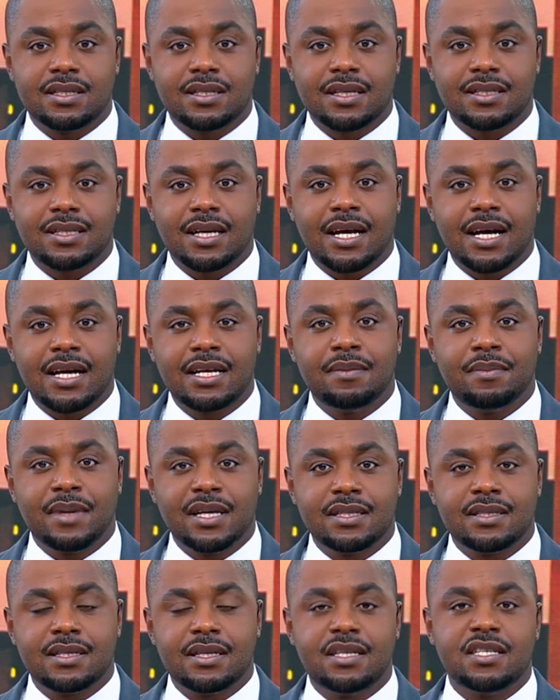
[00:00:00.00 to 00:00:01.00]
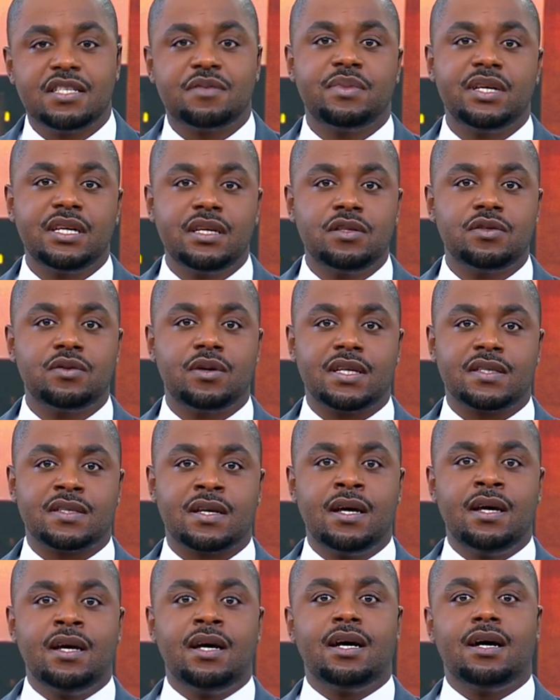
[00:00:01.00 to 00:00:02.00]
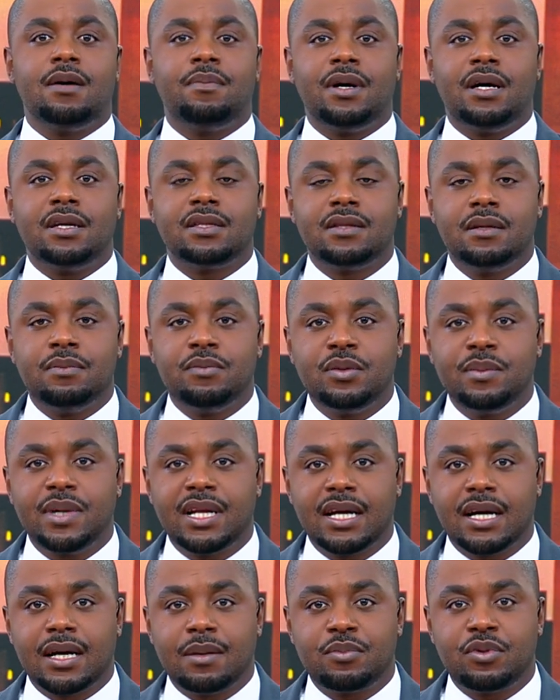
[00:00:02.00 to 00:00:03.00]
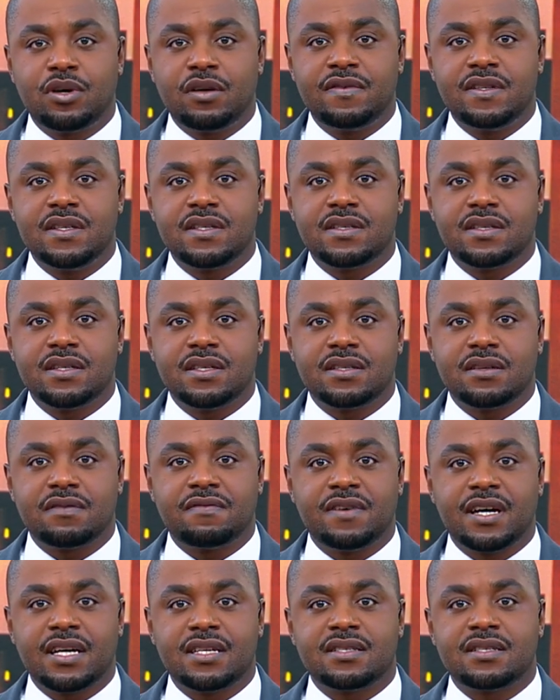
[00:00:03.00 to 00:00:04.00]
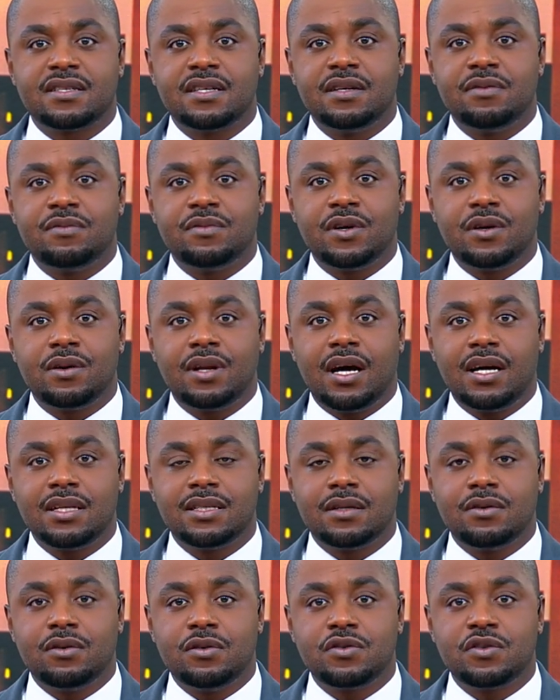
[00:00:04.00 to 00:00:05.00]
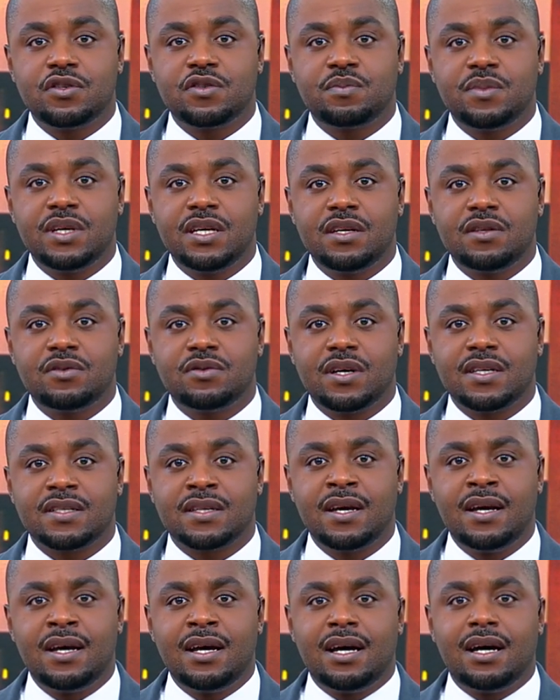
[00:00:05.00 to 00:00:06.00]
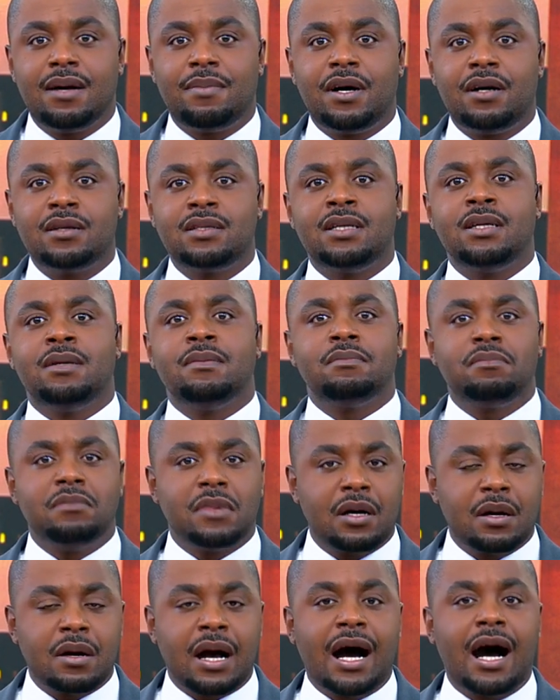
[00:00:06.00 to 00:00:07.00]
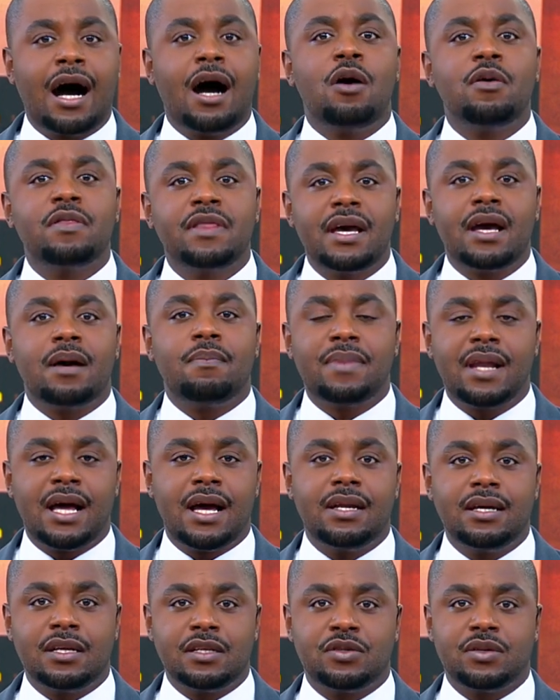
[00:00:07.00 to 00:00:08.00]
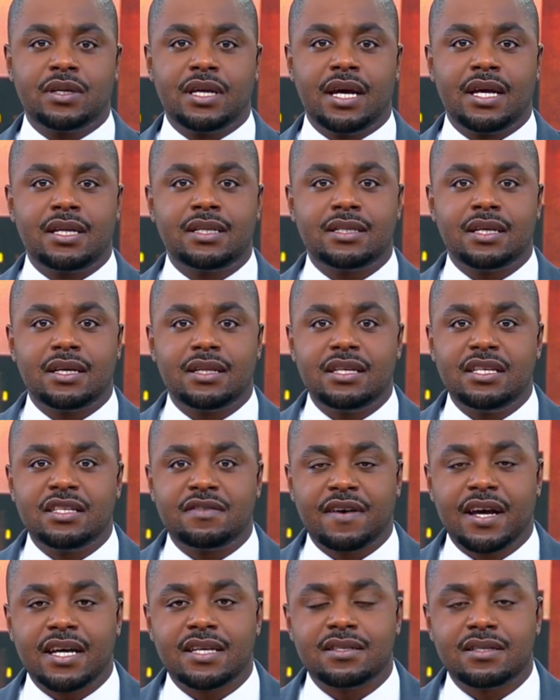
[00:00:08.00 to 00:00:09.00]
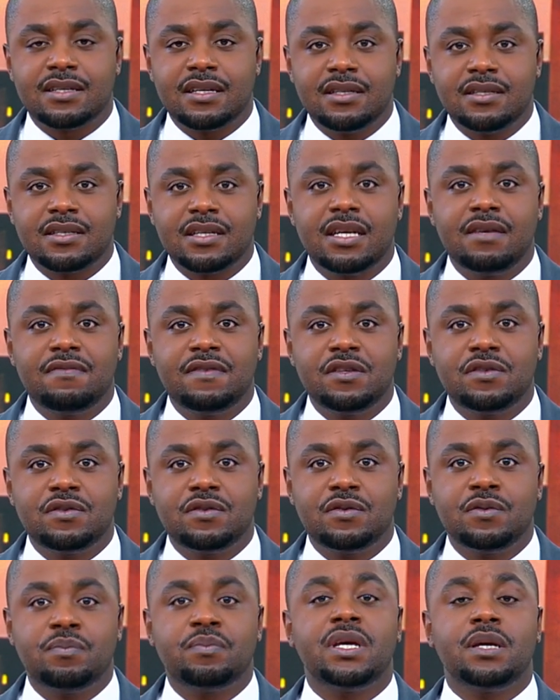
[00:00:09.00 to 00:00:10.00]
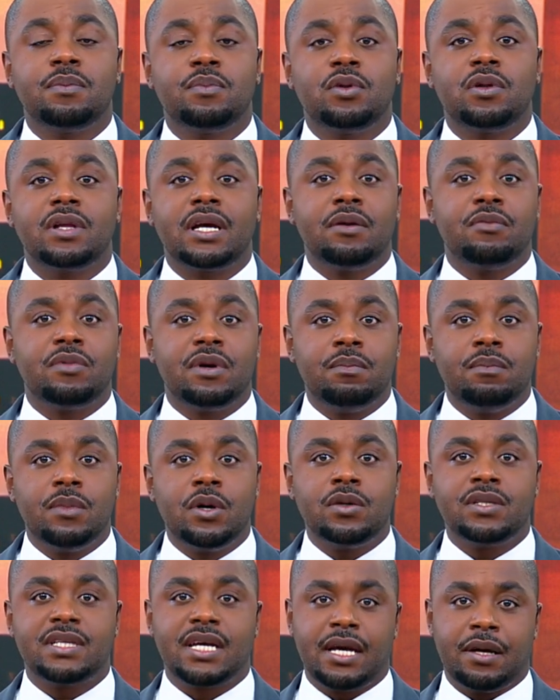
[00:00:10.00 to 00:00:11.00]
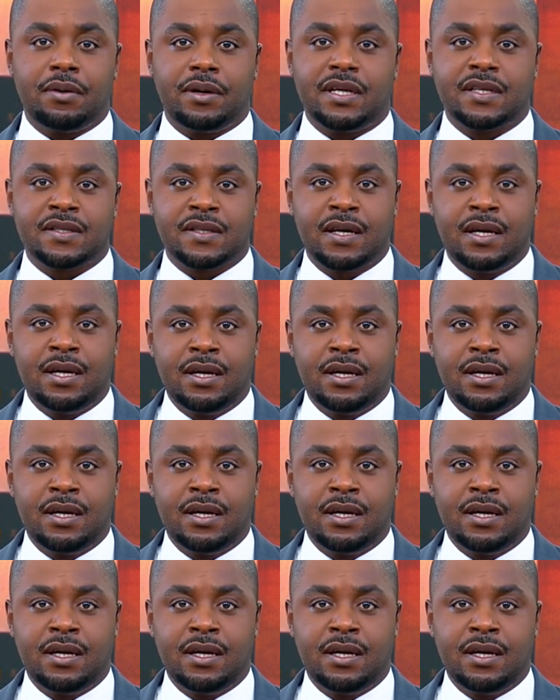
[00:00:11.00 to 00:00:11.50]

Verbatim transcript: Sasekani Manzini speaking to us about the Mpumalanga province's vaccine rollout and also speaking to us about how they are planning to get uh, these vaccines even to people in remote areas.